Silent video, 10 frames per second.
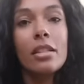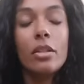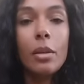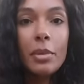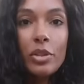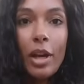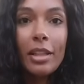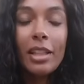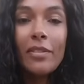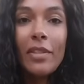So I've been trying
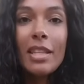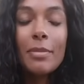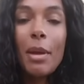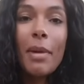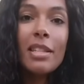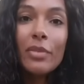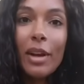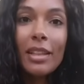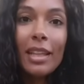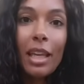to convince my best
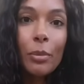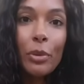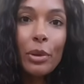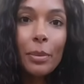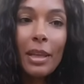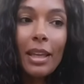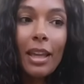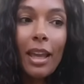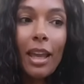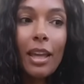friend to camp with
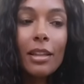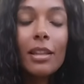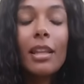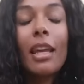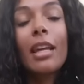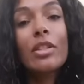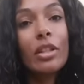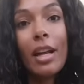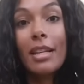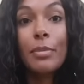me, and the
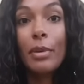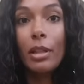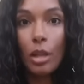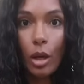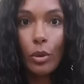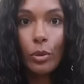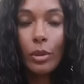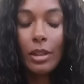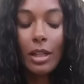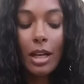answer has been
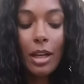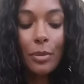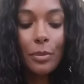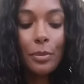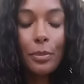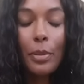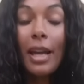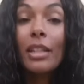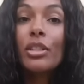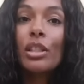no.
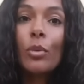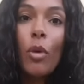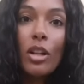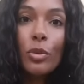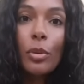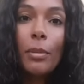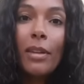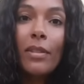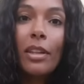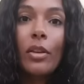But she watched one of
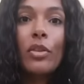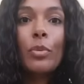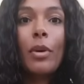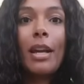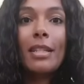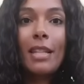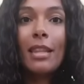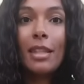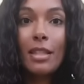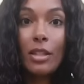my videos where I
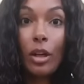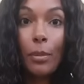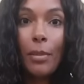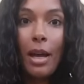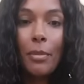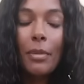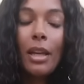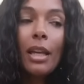set this tarp up